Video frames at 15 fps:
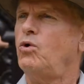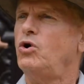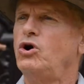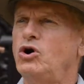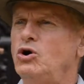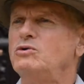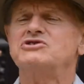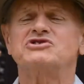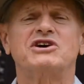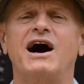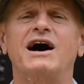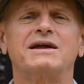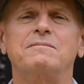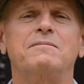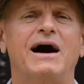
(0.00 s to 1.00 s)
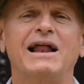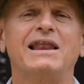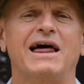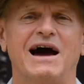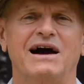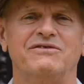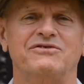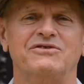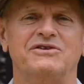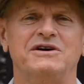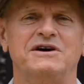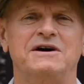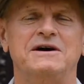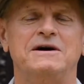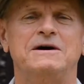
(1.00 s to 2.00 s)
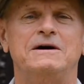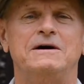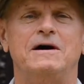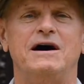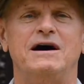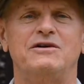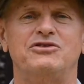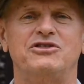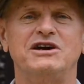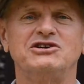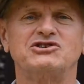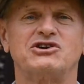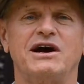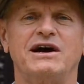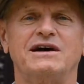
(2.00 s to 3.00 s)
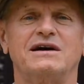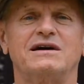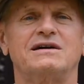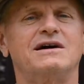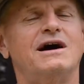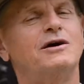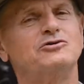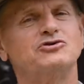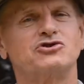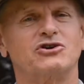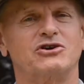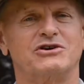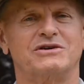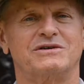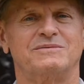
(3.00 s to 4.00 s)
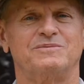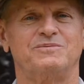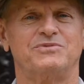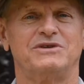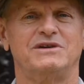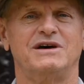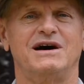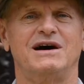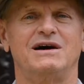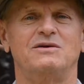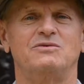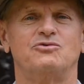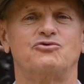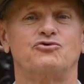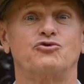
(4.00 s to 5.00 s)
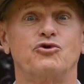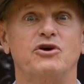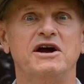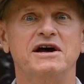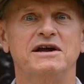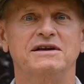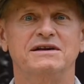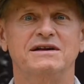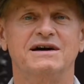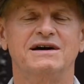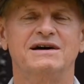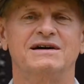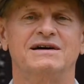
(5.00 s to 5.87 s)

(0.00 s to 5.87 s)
who is God in my life, things like counselor, friend,